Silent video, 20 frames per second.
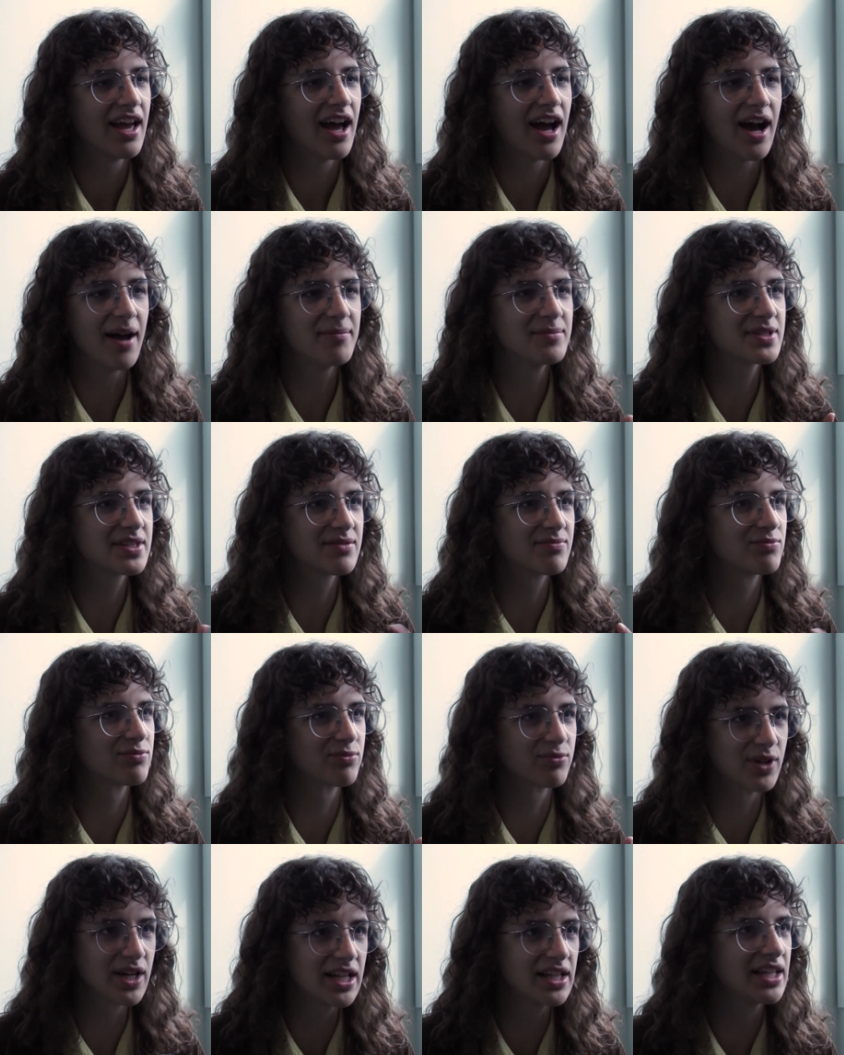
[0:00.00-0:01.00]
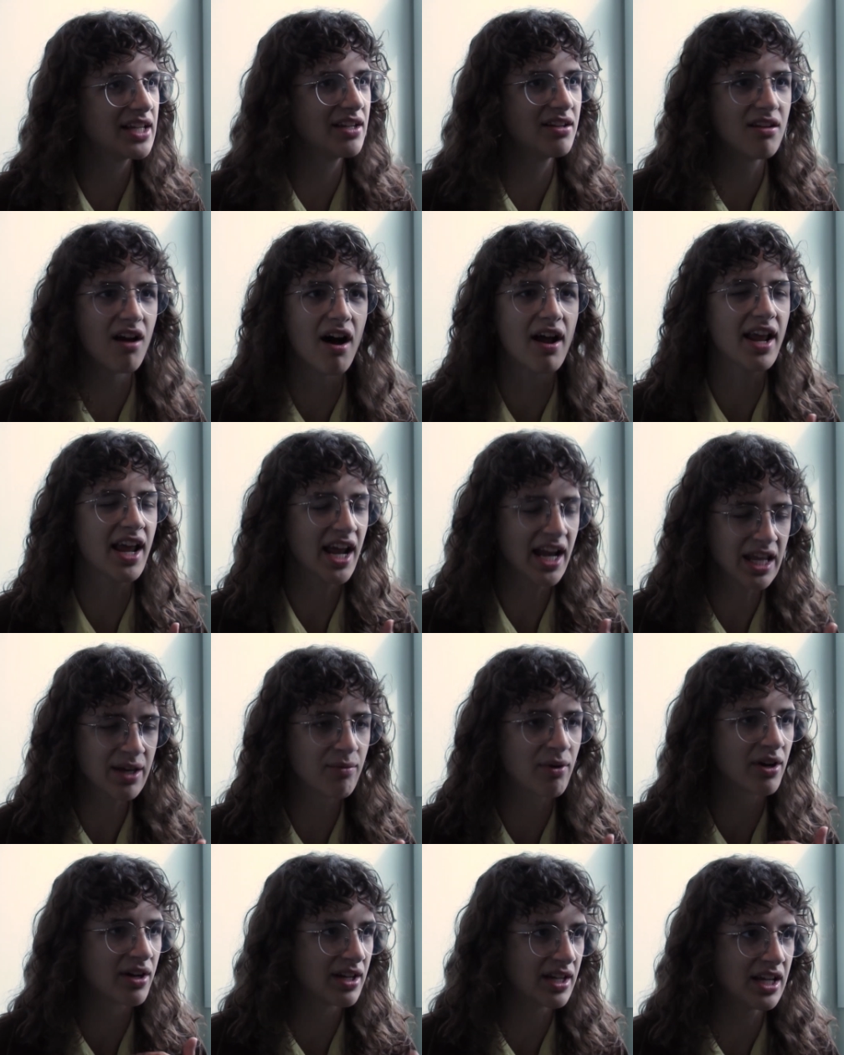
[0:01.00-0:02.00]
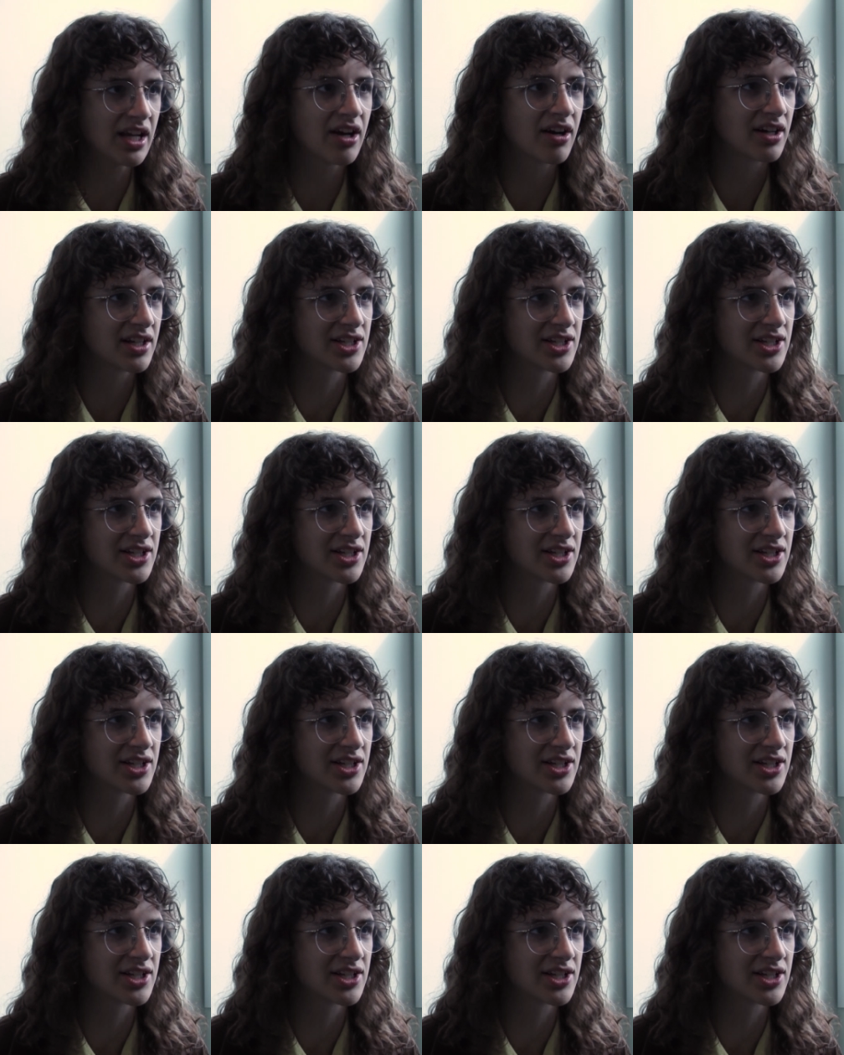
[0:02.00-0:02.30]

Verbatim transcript: I'm really not anywhere near